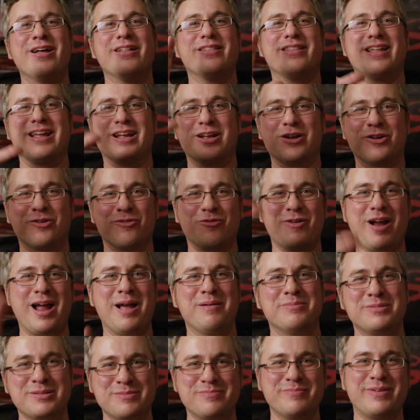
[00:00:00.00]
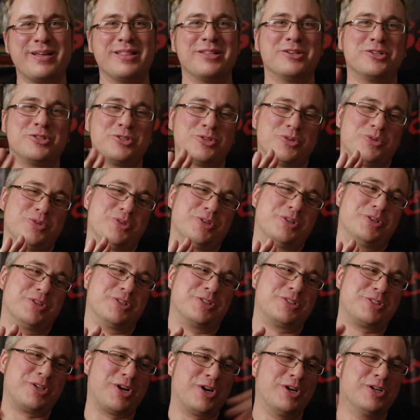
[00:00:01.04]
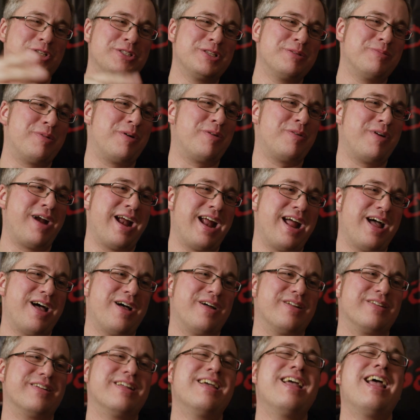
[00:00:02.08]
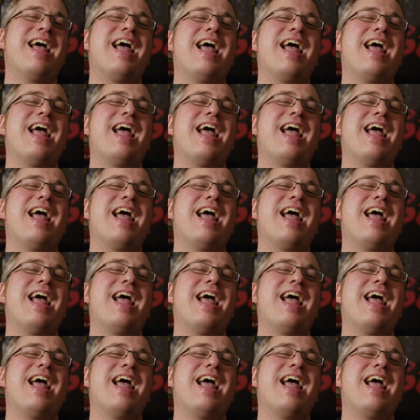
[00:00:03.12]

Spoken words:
like grabs him by the shoulders, turns him around,